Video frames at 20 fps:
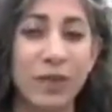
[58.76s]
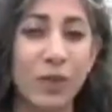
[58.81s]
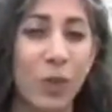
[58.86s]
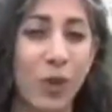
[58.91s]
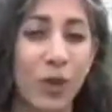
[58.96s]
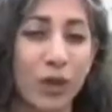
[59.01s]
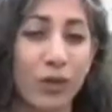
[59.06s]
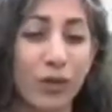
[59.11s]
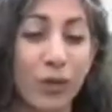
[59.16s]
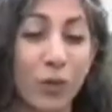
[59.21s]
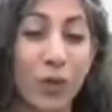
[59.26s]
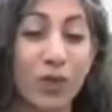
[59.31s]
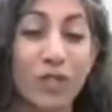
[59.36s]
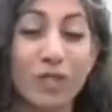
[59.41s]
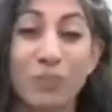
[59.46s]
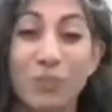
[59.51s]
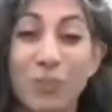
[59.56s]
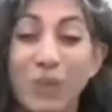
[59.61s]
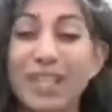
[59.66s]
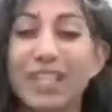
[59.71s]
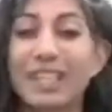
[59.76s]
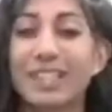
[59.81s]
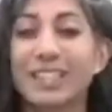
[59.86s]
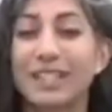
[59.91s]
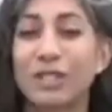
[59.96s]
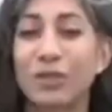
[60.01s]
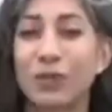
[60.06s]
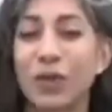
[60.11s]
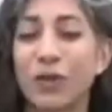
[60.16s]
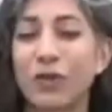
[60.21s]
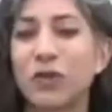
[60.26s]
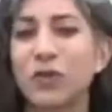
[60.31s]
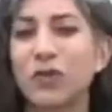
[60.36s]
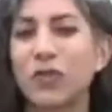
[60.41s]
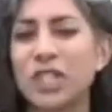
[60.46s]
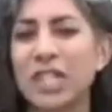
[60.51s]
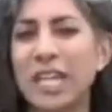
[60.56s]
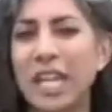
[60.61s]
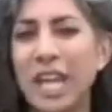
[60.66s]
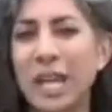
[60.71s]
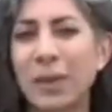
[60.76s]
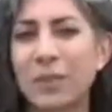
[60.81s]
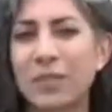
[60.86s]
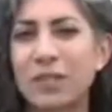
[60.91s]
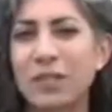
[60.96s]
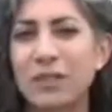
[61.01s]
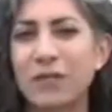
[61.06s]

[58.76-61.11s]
one of the world's biggest refugee camps